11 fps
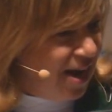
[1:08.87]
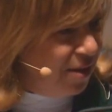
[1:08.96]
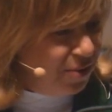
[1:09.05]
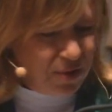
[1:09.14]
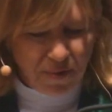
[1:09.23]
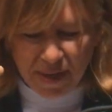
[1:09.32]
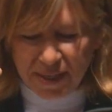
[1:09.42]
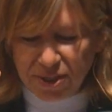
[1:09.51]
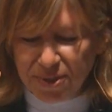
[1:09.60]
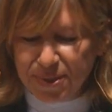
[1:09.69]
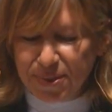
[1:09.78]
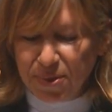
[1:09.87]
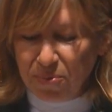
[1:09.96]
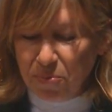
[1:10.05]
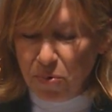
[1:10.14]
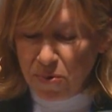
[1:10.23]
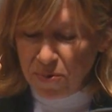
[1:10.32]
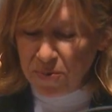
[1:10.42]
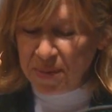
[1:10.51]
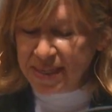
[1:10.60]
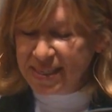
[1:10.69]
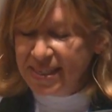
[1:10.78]
other creatures through whom
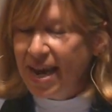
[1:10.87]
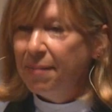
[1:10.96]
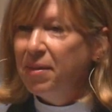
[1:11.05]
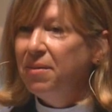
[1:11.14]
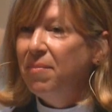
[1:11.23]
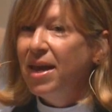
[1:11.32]
the salmon